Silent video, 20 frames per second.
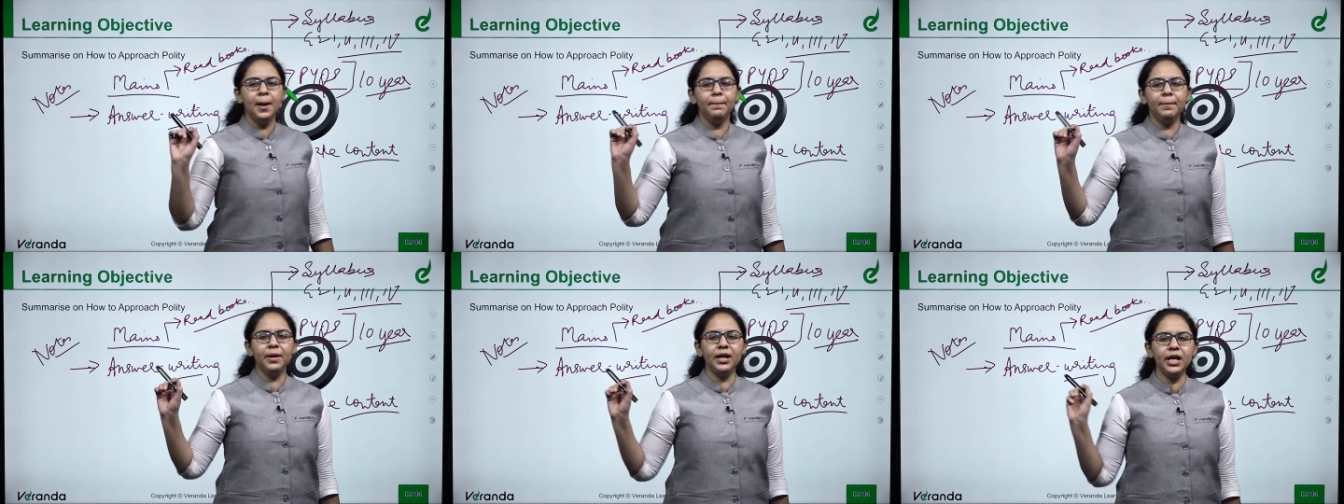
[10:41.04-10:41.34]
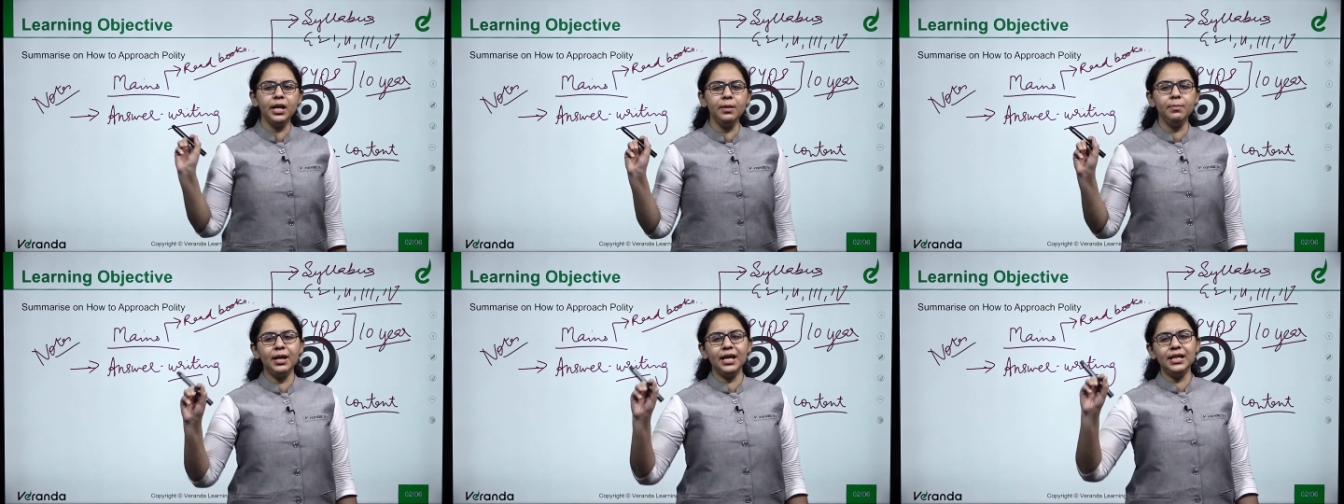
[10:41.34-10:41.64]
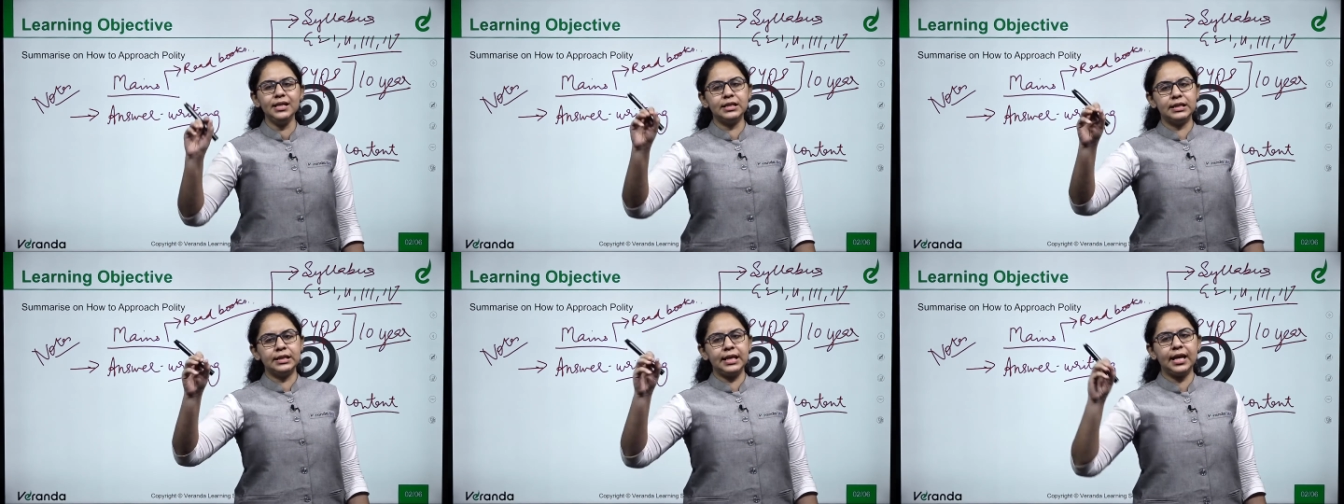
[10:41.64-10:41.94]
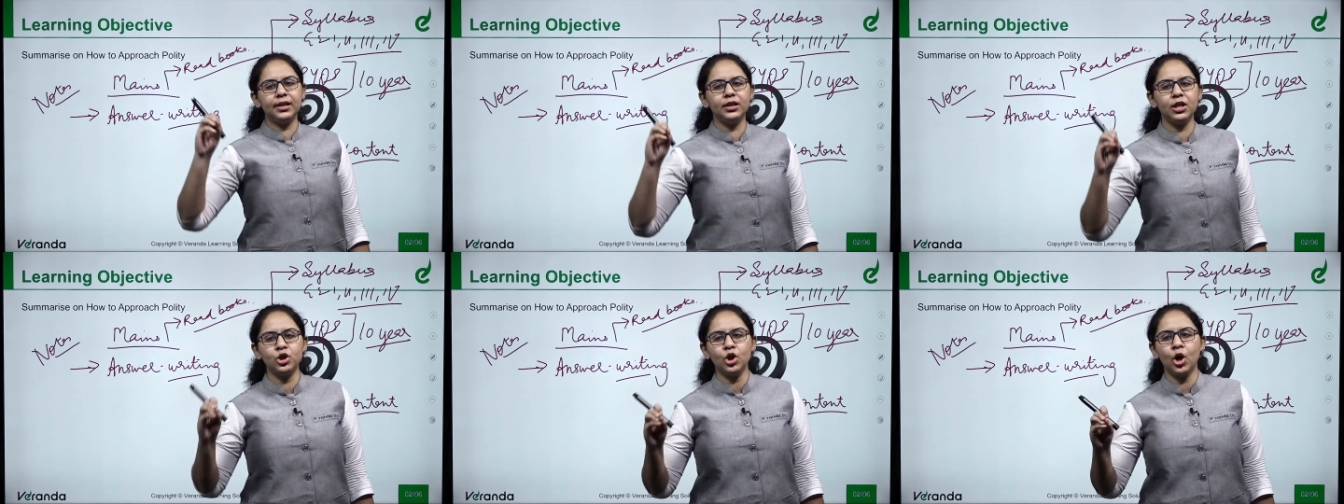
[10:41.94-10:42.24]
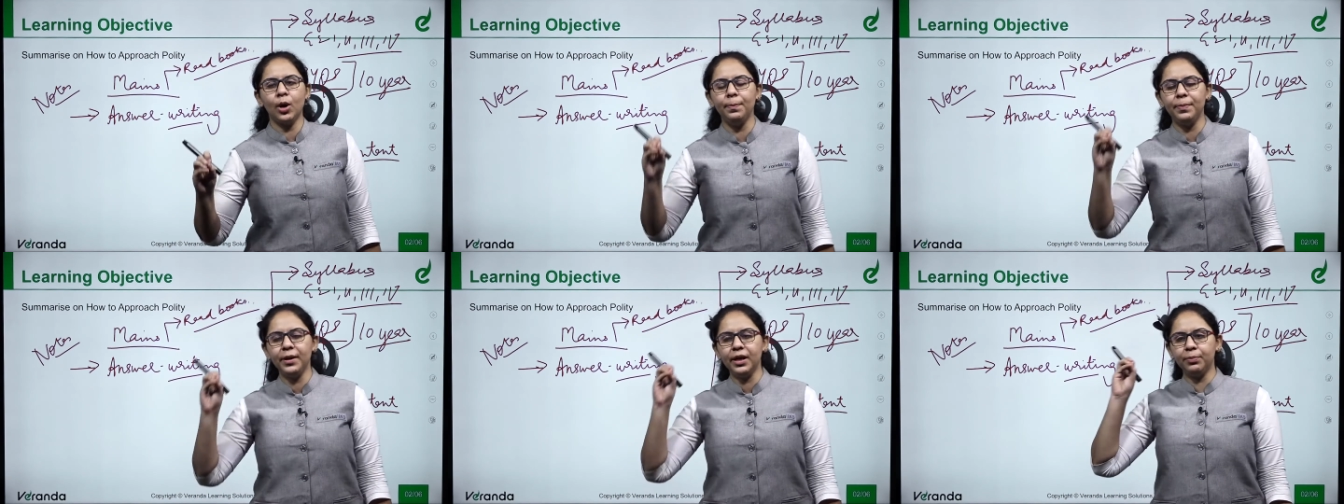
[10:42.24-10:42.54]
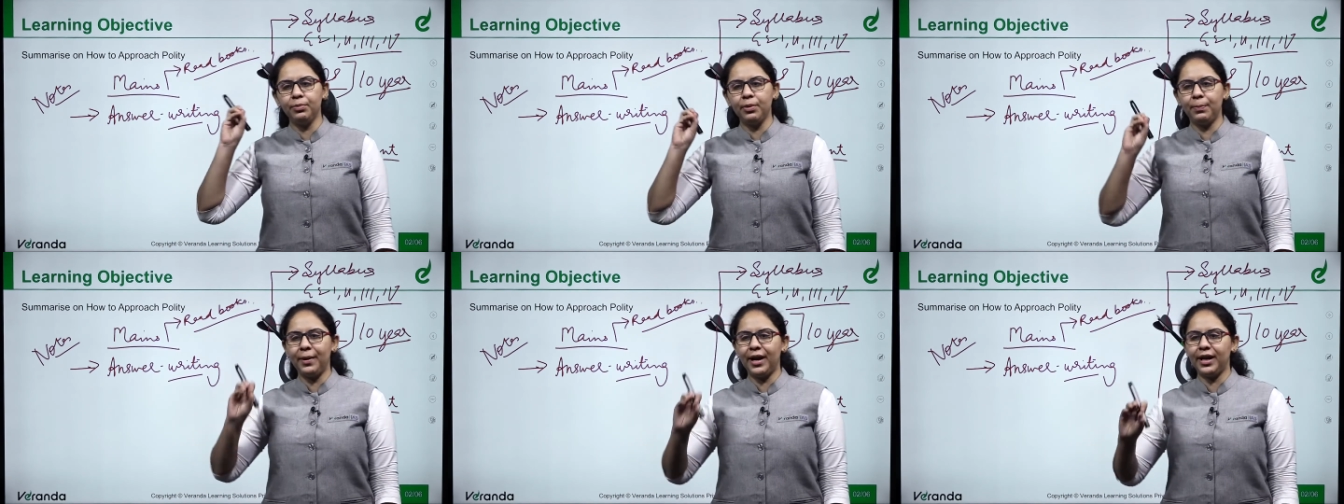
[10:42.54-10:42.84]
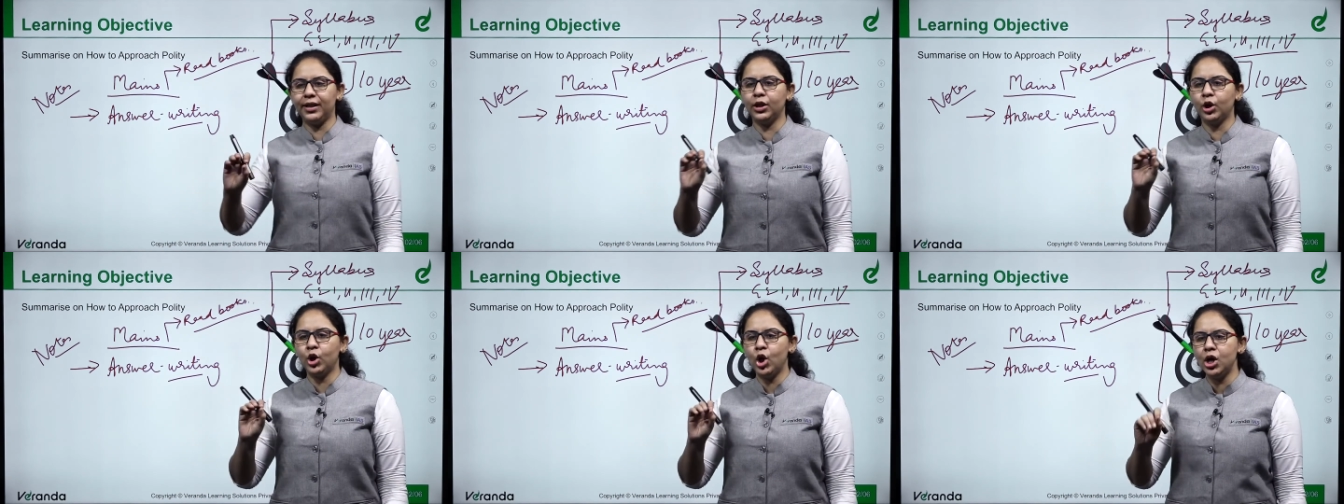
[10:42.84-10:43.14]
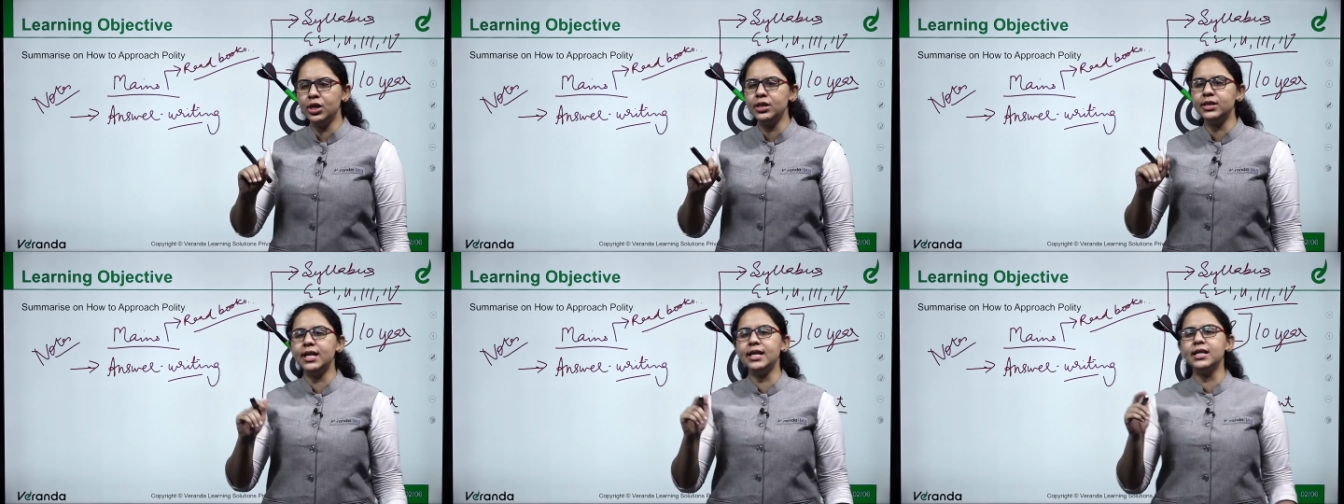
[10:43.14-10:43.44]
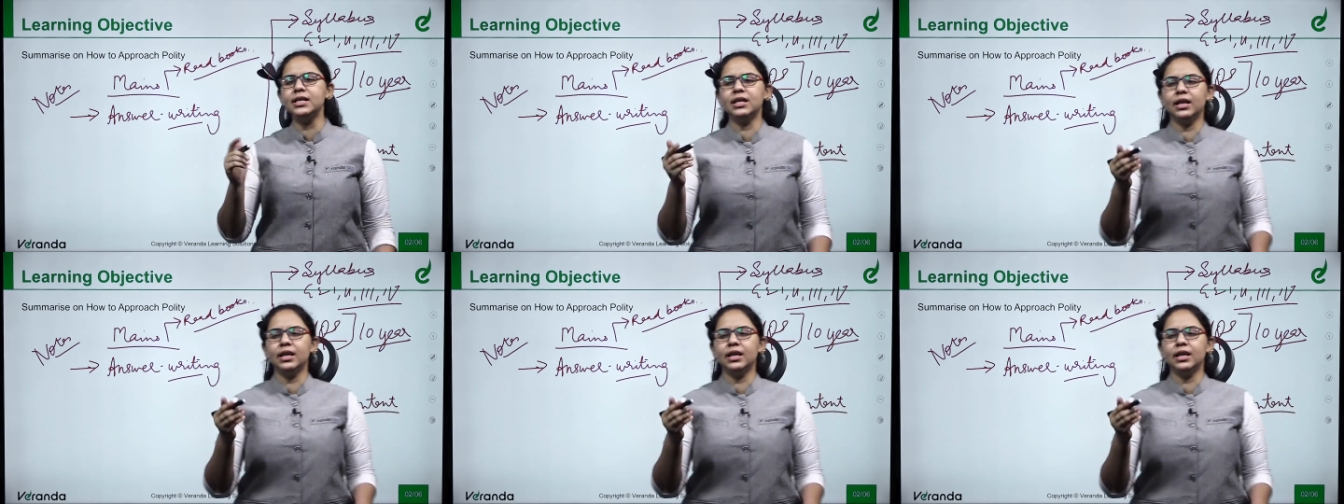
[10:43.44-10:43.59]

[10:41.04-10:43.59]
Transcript: But in mains, take the topic, prepare the content,